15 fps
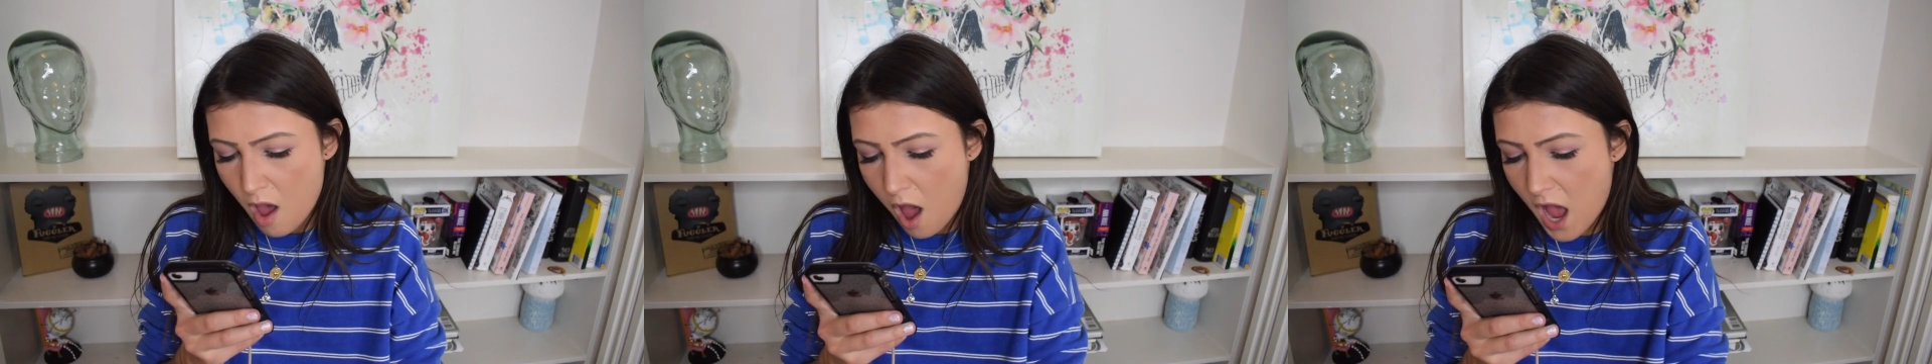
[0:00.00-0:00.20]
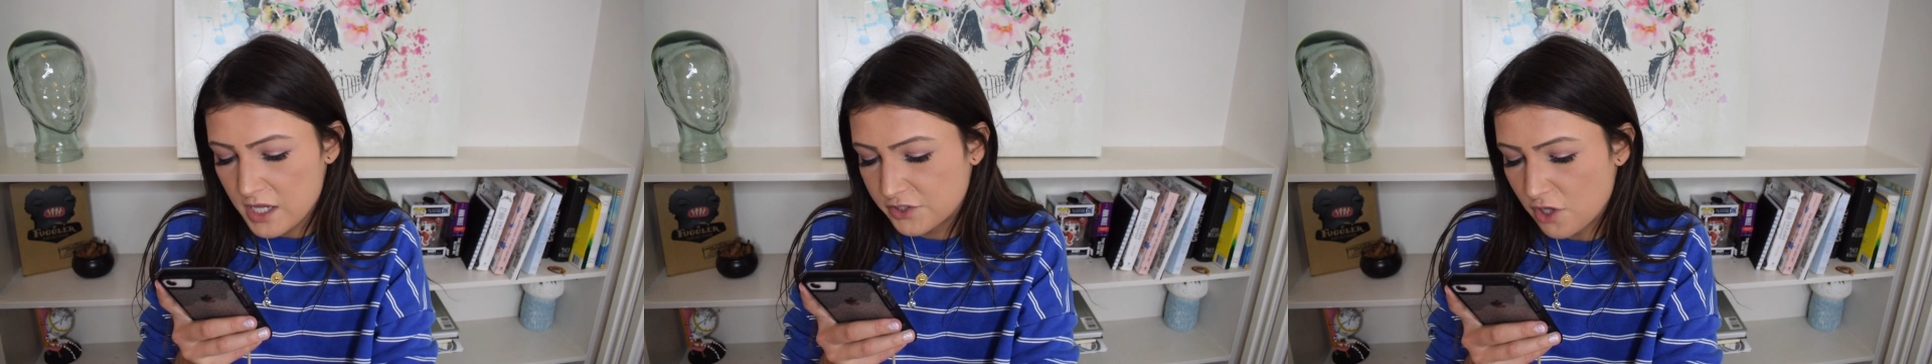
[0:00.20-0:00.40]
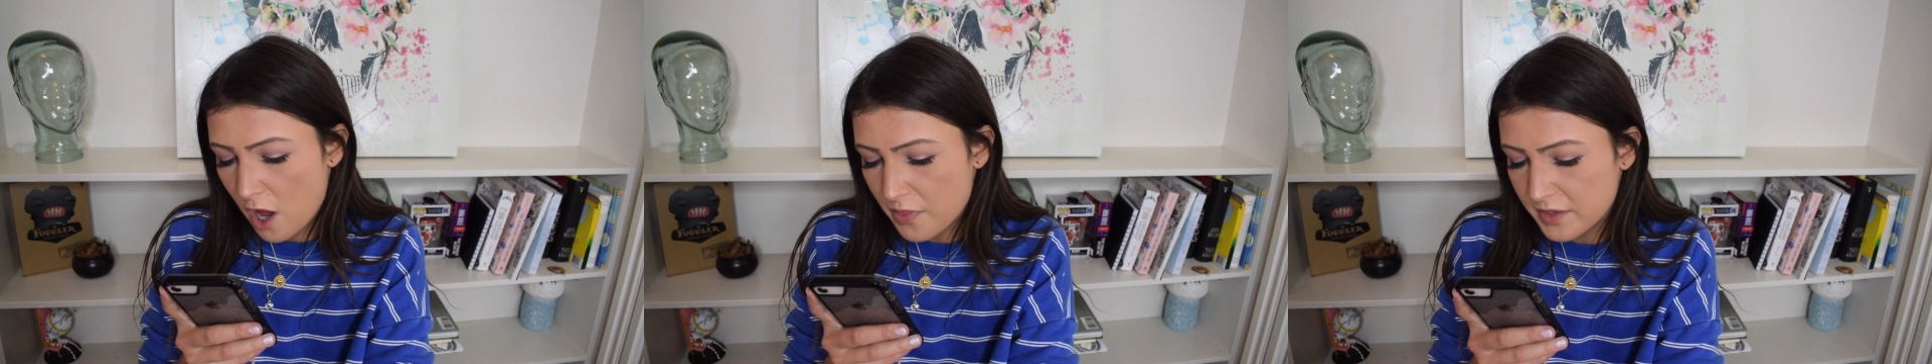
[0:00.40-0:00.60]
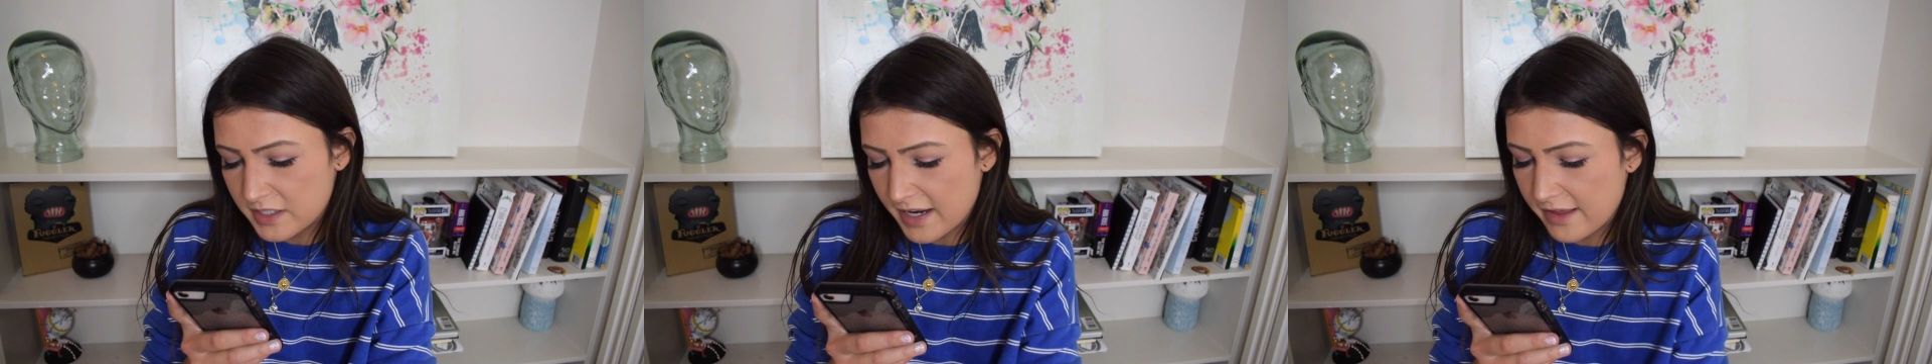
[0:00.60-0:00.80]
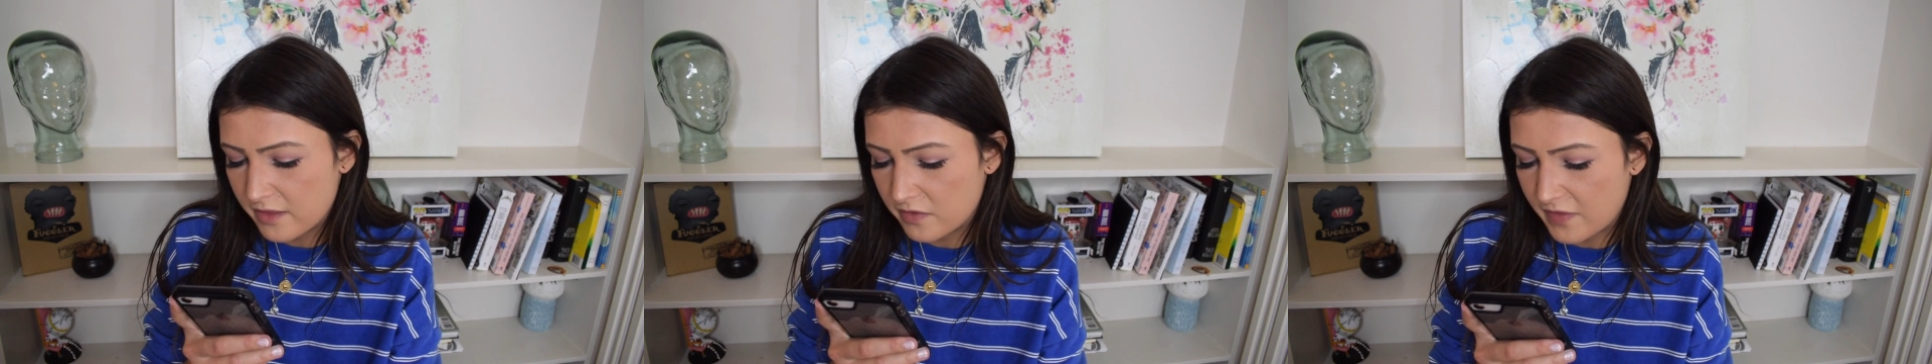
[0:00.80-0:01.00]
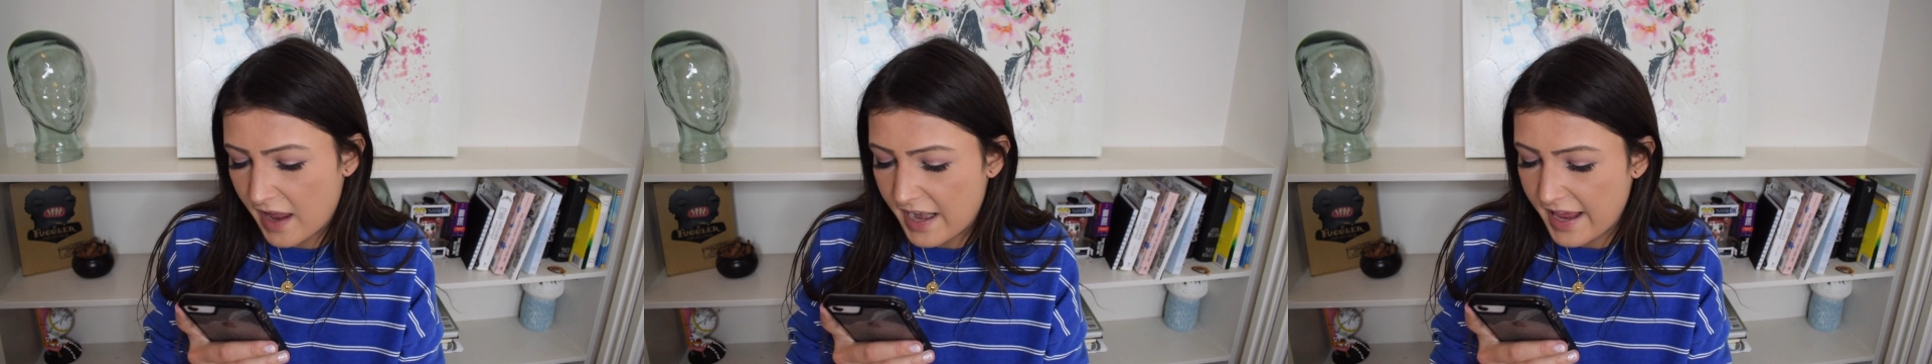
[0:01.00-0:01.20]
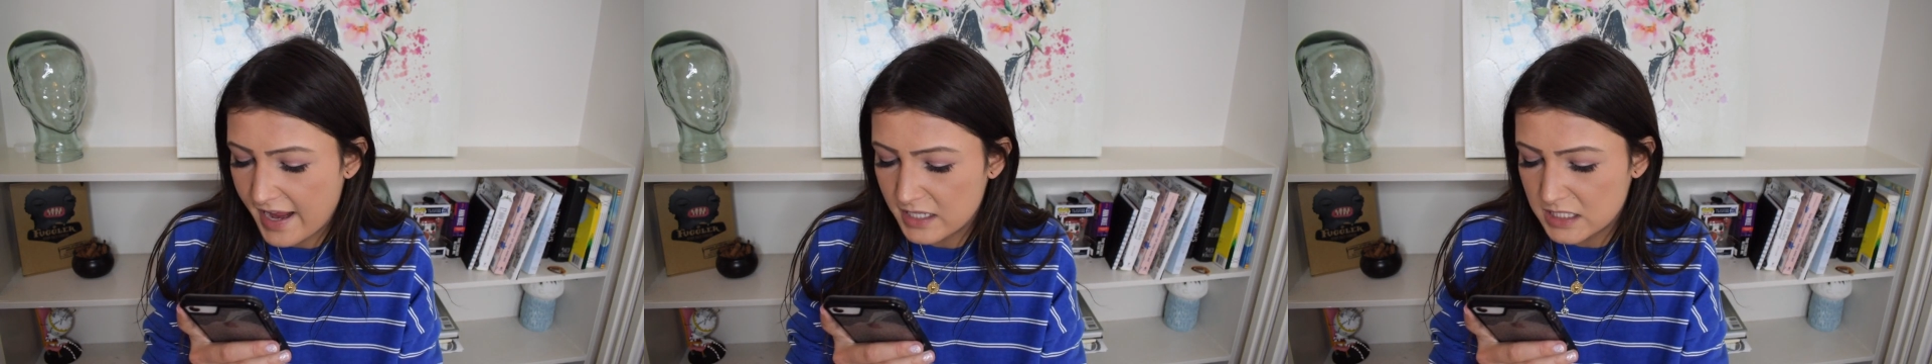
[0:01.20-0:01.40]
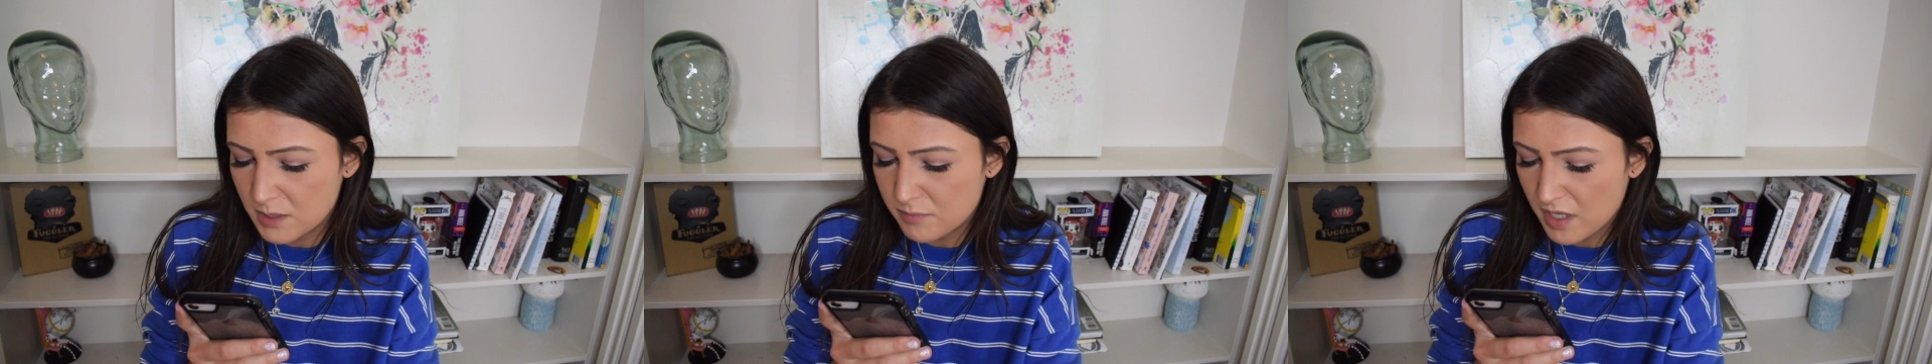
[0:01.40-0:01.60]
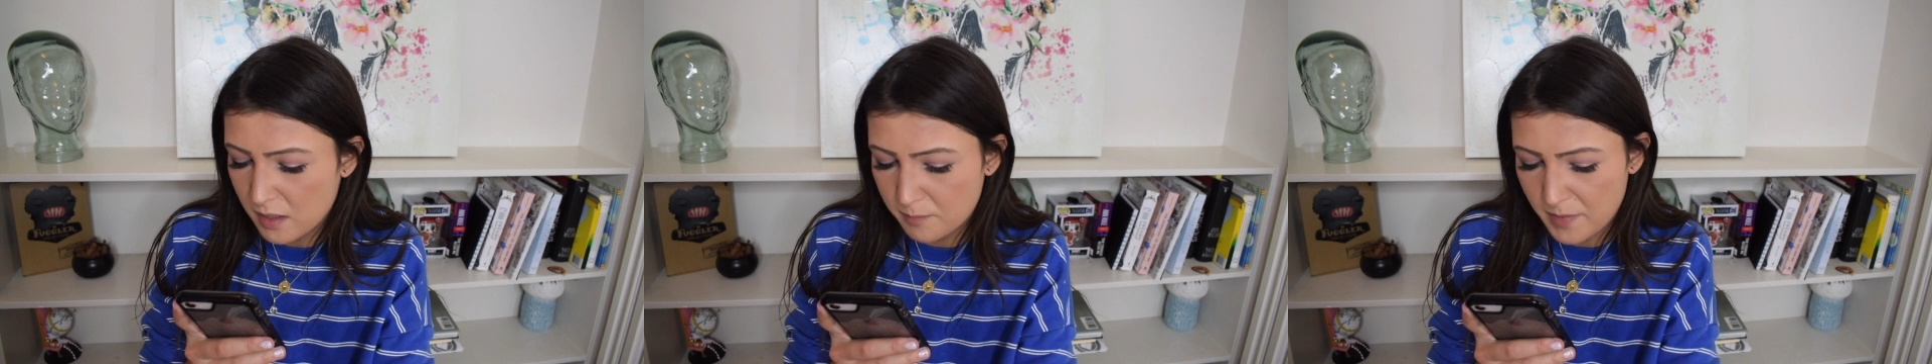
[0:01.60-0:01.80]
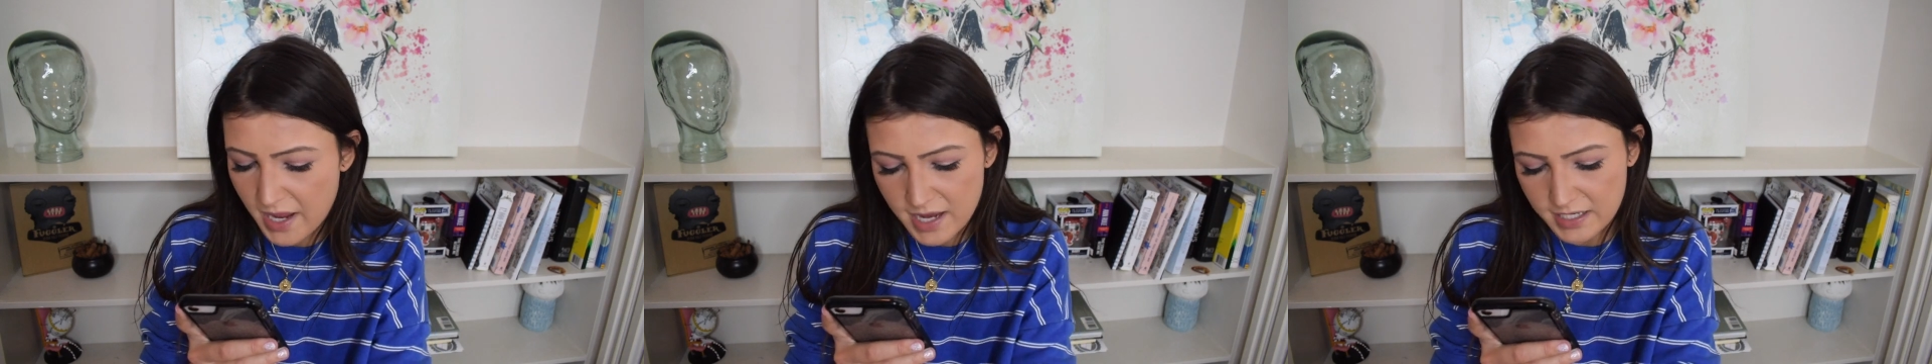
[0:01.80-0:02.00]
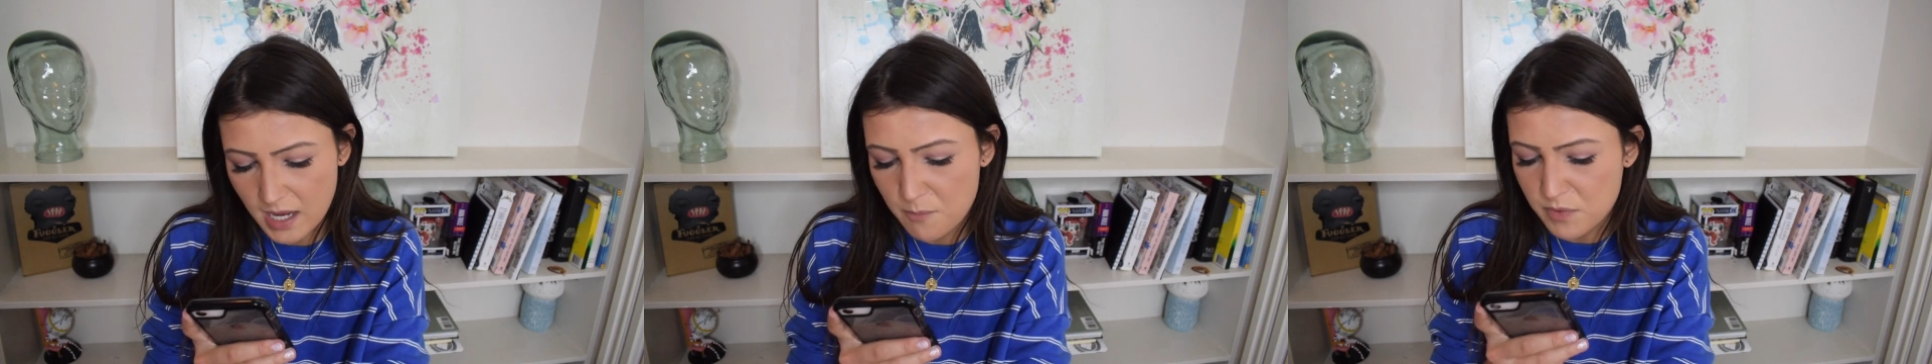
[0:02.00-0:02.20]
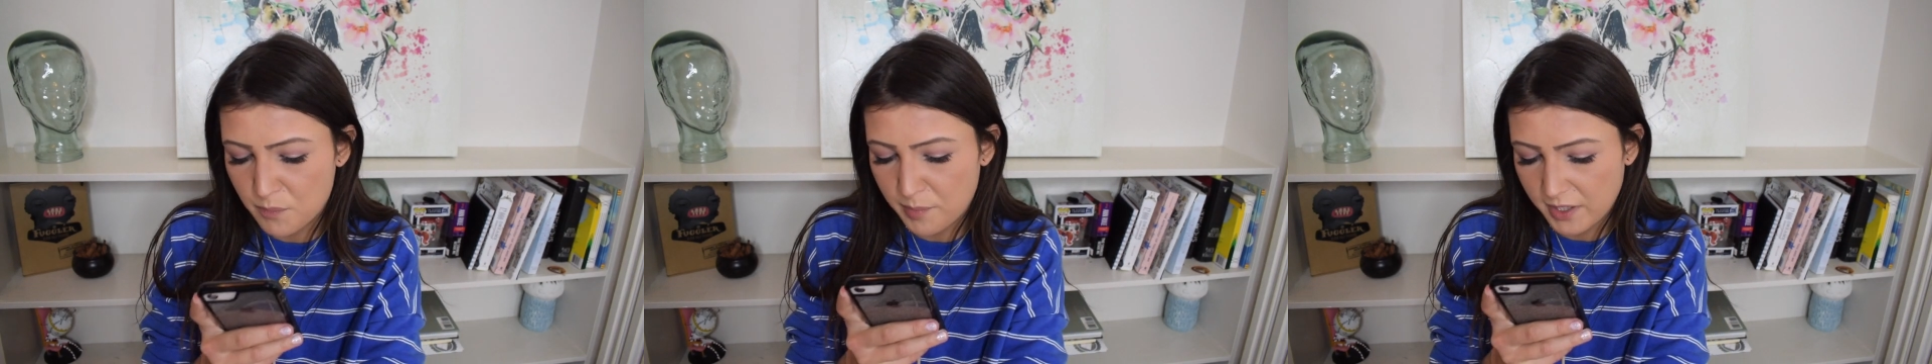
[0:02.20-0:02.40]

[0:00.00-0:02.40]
I saw the day that handsome young man came to